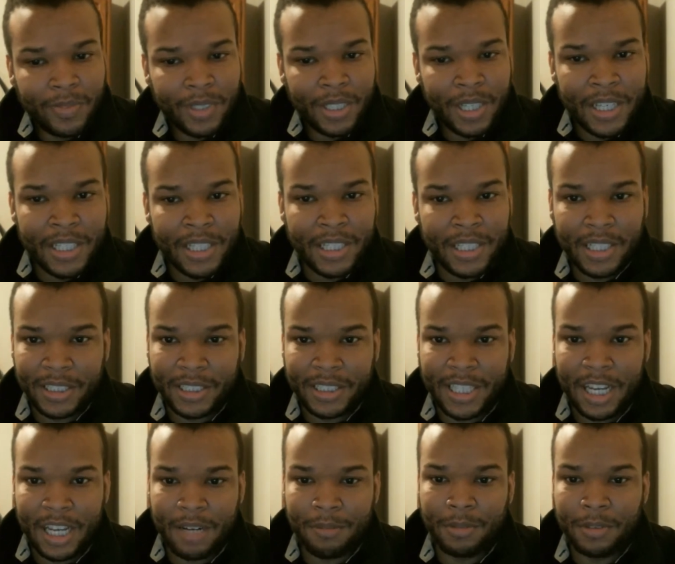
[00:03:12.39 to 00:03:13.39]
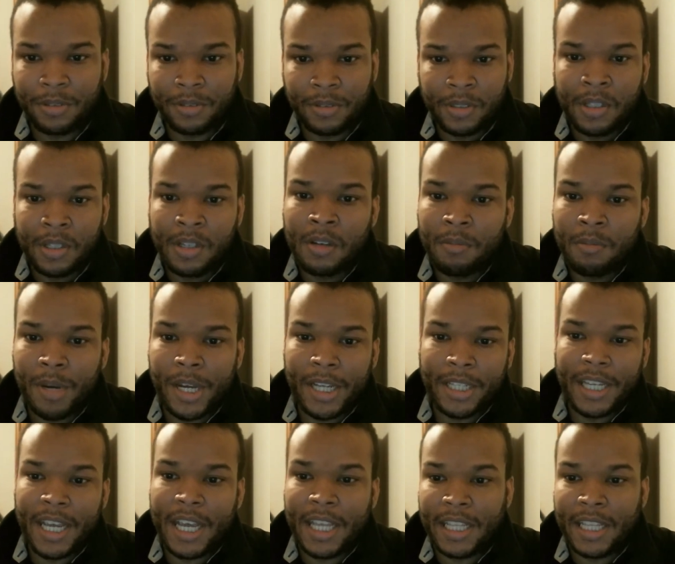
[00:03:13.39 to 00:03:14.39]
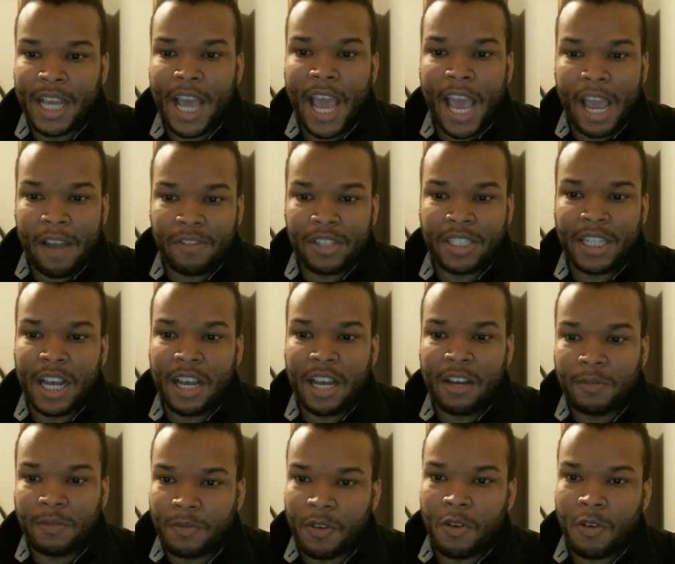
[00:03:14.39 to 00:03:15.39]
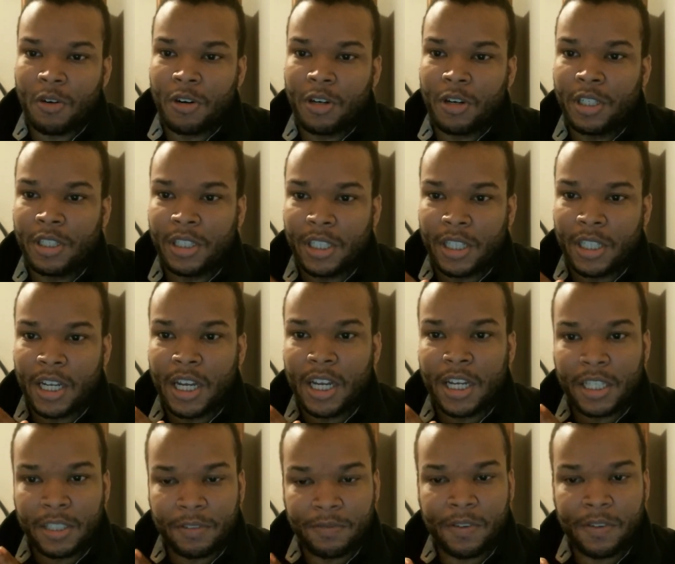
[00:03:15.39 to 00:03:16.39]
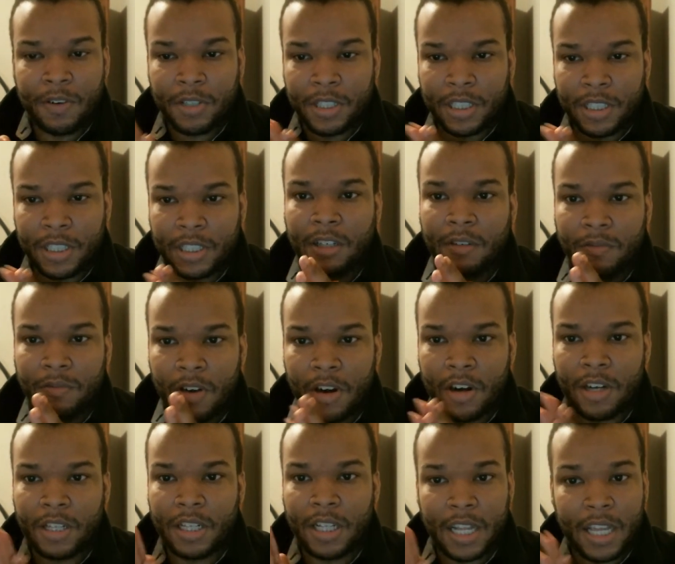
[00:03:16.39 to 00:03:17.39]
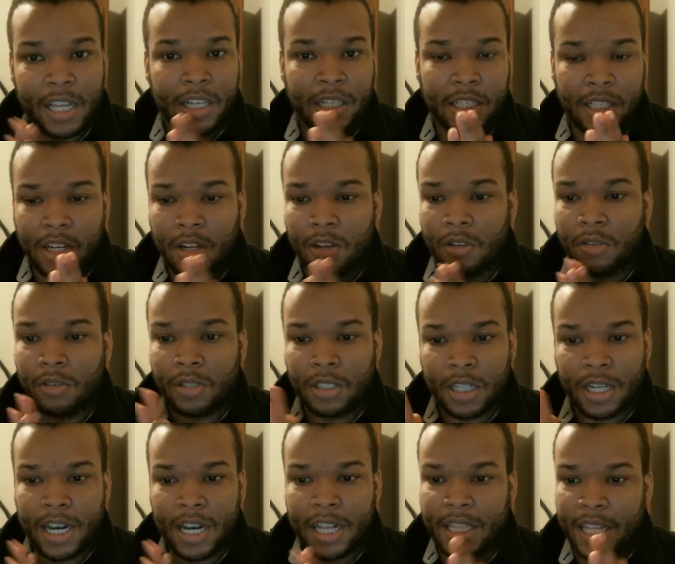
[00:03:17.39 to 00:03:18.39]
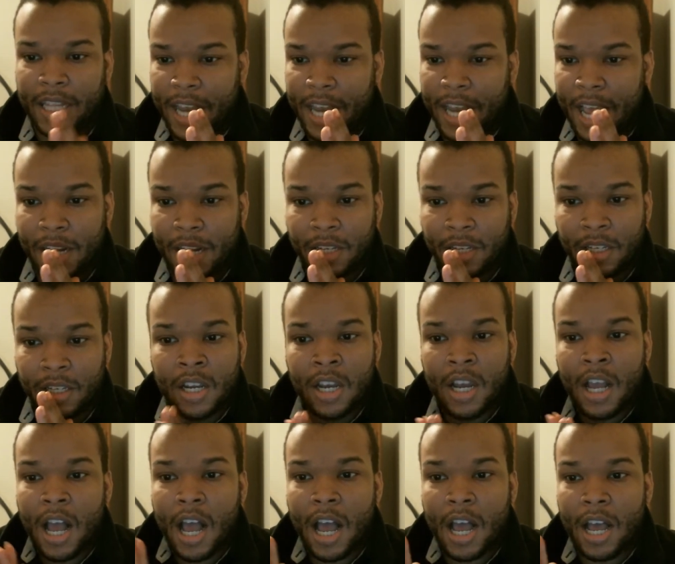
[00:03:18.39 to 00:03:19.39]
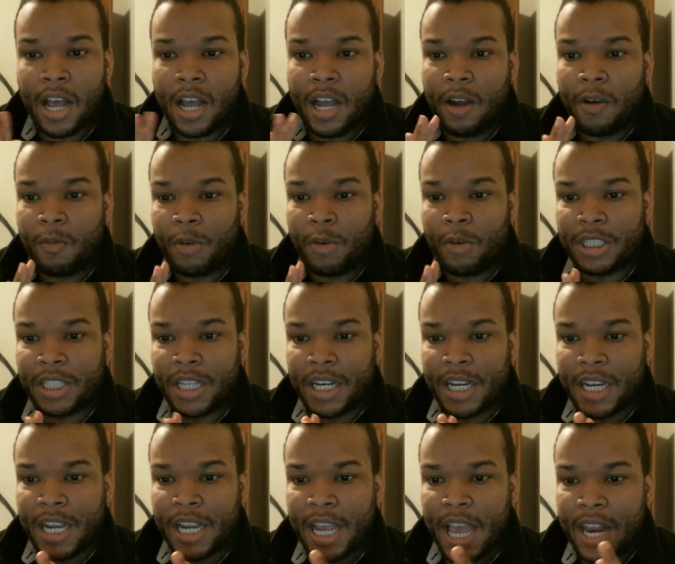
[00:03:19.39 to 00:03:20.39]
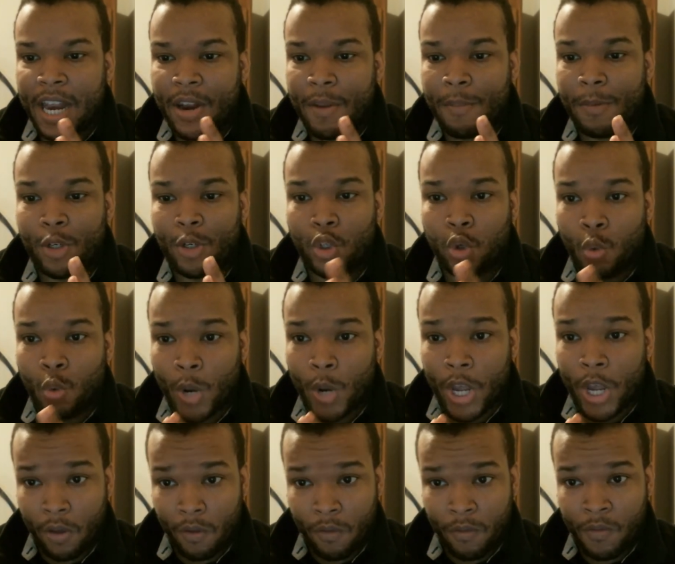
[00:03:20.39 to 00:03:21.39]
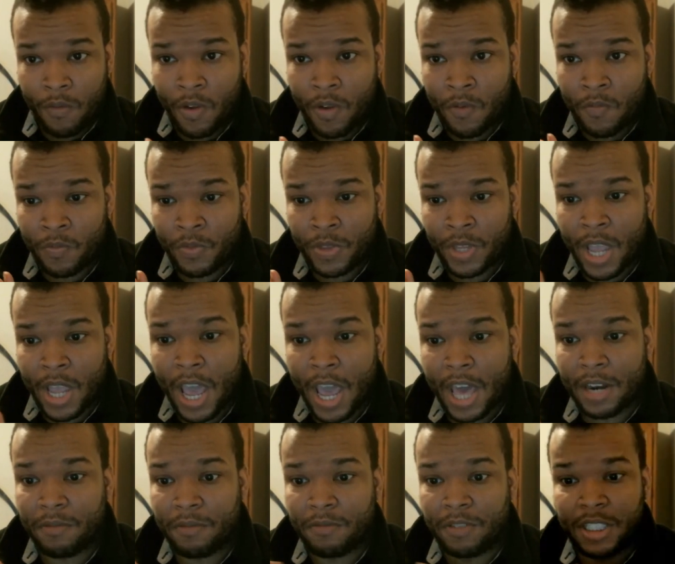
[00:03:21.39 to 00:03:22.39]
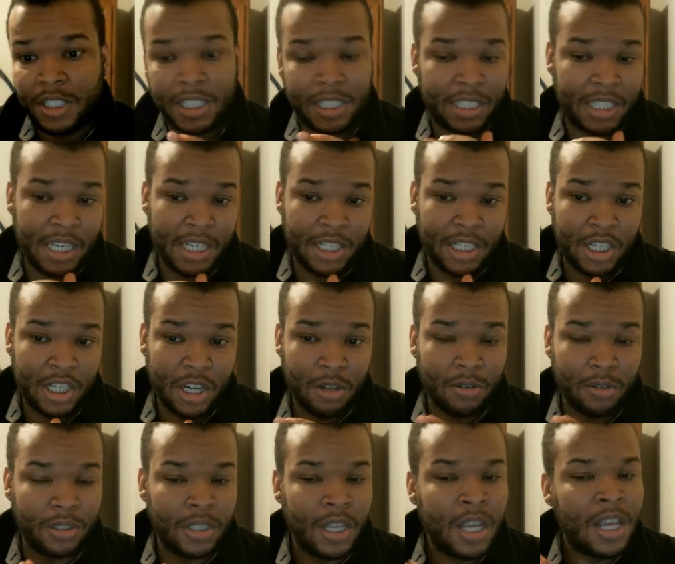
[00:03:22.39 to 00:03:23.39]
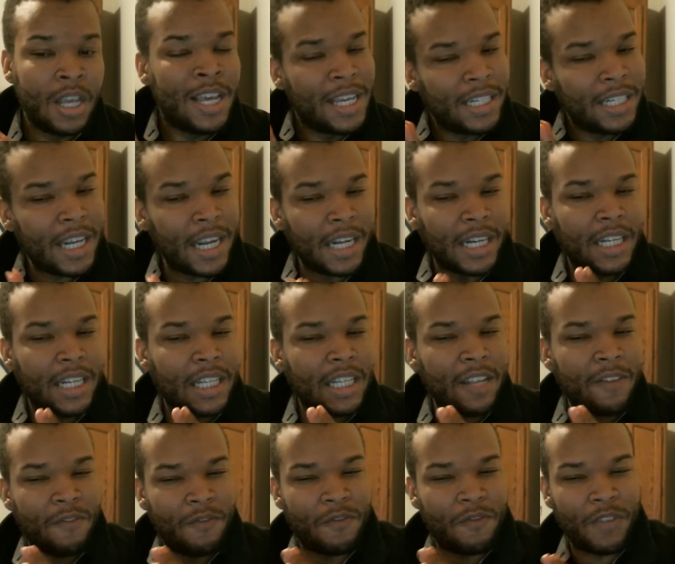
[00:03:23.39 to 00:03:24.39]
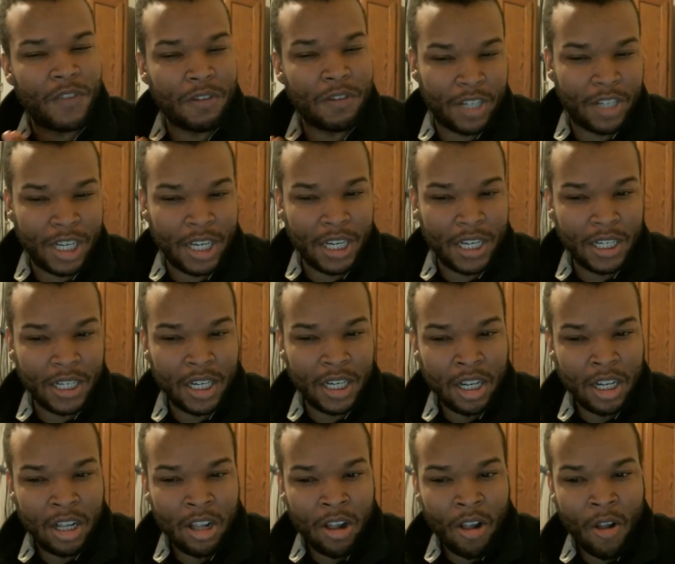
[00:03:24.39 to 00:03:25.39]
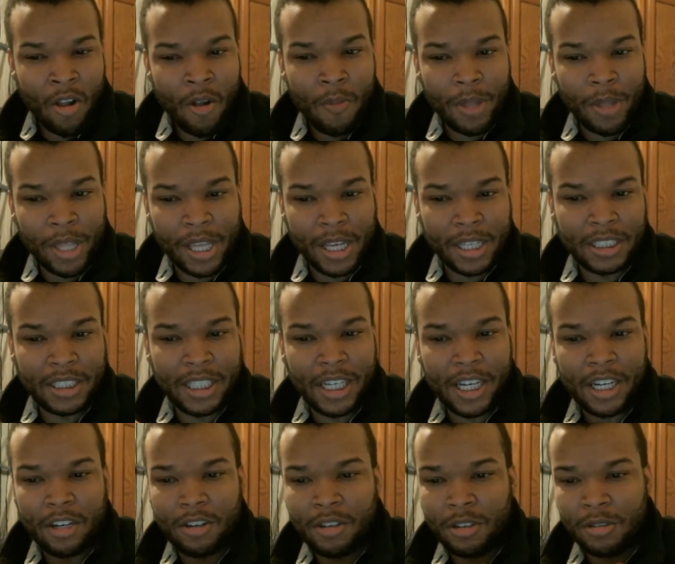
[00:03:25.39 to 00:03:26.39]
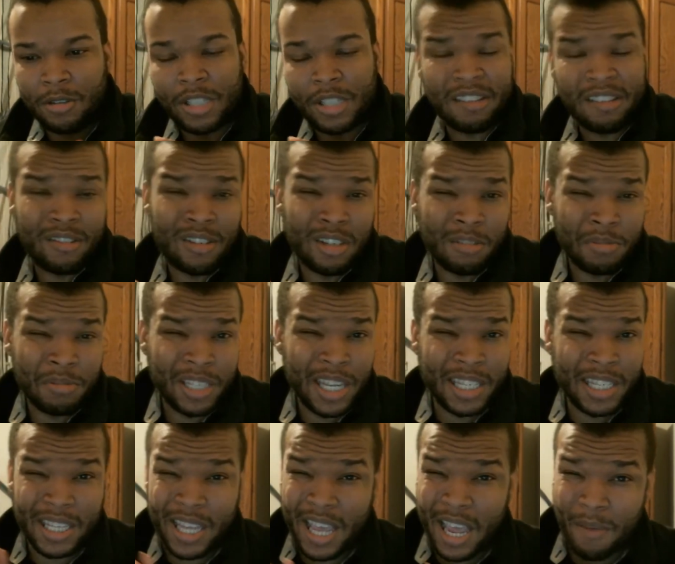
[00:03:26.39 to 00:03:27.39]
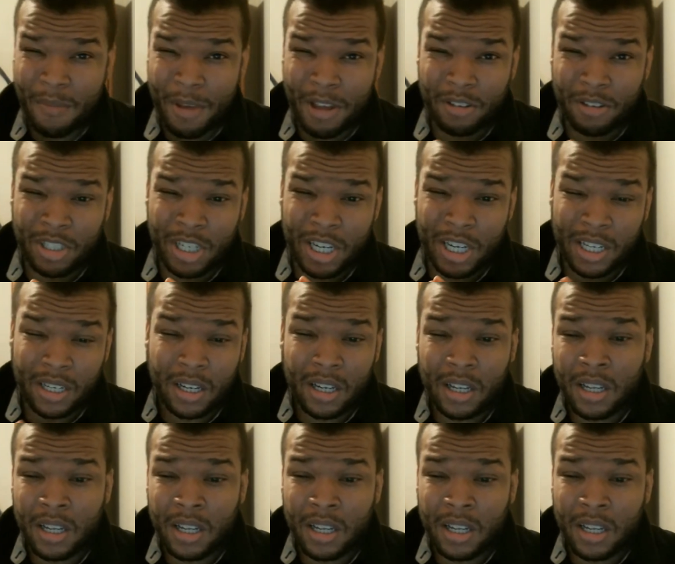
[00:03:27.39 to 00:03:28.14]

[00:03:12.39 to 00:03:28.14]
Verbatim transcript: it's understandable. But yeah, the average out for the for this so far, the lady, you know, looking at the data, we're sitting at number 12 out of 16 shows. Technically 15, because Terry Crews Saves Christmas hasn't came out yet,